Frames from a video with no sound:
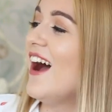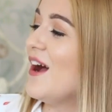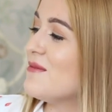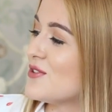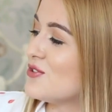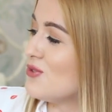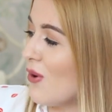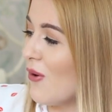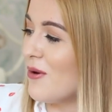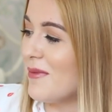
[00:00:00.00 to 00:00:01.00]
There's
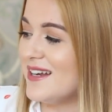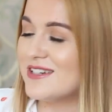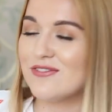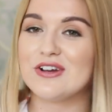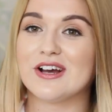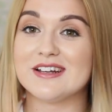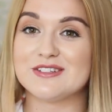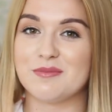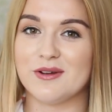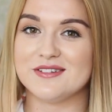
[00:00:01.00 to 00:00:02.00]
so many different
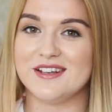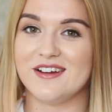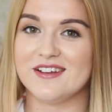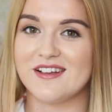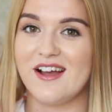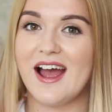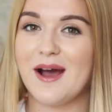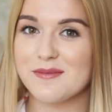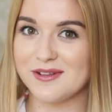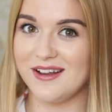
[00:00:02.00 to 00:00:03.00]
colours of post-it notes. I
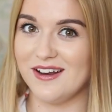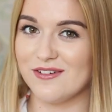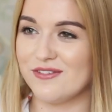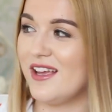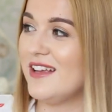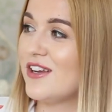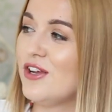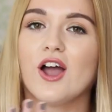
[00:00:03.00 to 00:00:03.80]
absolutely love these.